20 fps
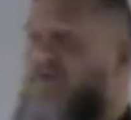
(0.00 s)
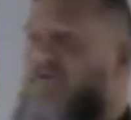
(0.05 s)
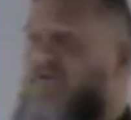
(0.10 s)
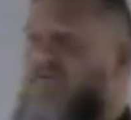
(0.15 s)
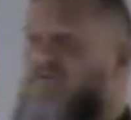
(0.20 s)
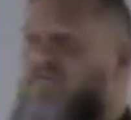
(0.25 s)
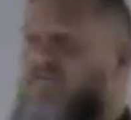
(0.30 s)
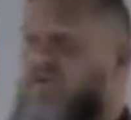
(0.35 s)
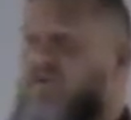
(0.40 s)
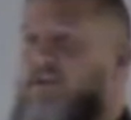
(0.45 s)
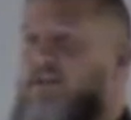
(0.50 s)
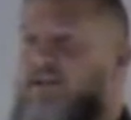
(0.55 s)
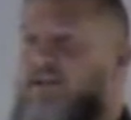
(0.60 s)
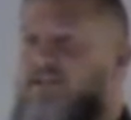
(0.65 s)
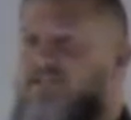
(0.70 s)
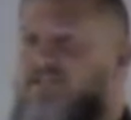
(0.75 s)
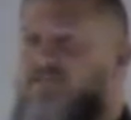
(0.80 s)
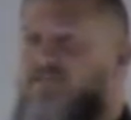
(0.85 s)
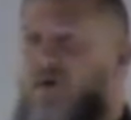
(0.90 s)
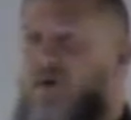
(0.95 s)
Fully
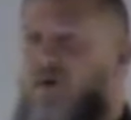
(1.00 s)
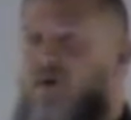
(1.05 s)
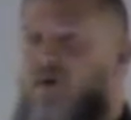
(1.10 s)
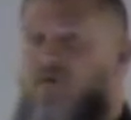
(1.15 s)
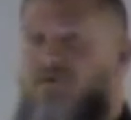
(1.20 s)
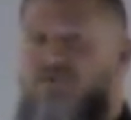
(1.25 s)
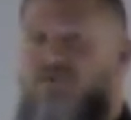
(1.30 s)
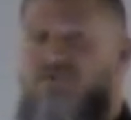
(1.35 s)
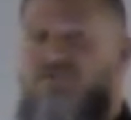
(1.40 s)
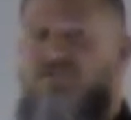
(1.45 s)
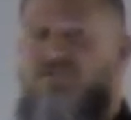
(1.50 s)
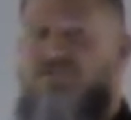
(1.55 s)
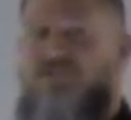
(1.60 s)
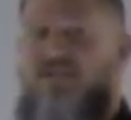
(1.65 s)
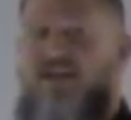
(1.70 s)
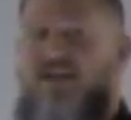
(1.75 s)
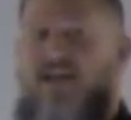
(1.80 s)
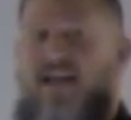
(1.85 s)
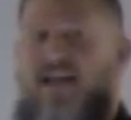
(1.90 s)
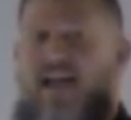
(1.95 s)
exposed,
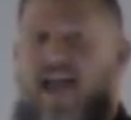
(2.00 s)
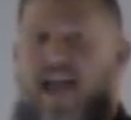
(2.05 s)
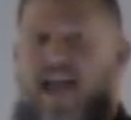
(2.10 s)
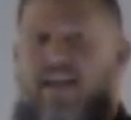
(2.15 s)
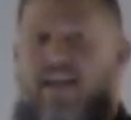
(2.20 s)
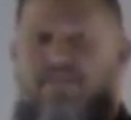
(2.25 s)
and